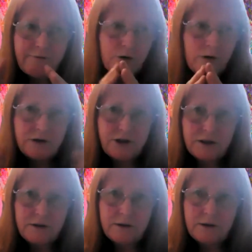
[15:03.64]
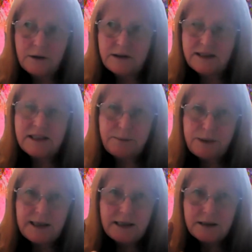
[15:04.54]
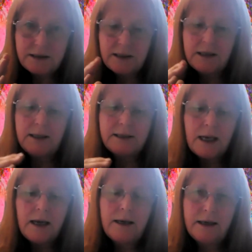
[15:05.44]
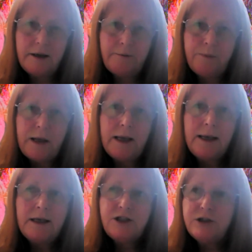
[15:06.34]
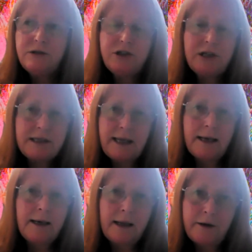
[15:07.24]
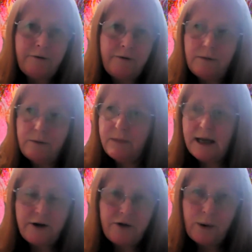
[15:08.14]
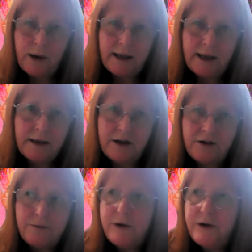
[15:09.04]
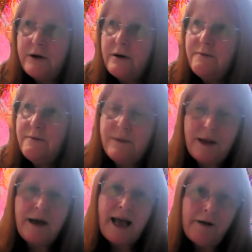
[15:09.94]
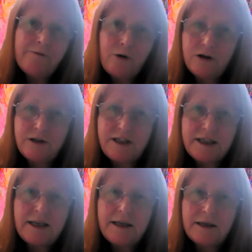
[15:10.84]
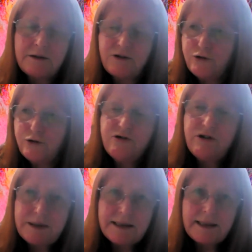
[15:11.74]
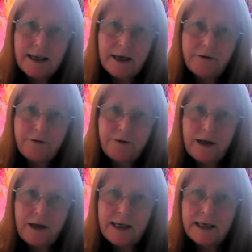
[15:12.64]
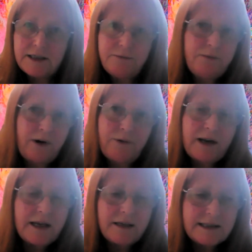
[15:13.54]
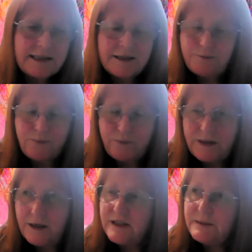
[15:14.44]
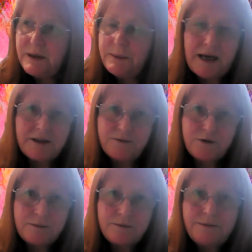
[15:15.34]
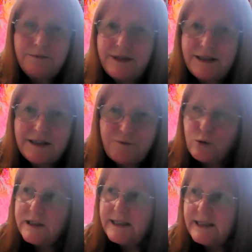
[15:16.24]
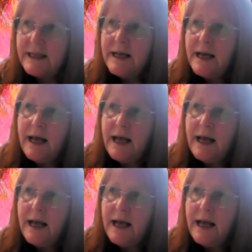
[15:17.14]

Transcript: got discipline, time, to just let life get in the way. And, you know, I have got an extraordinary busy life, and I recognize that, you know, there's been a pattern from since 14,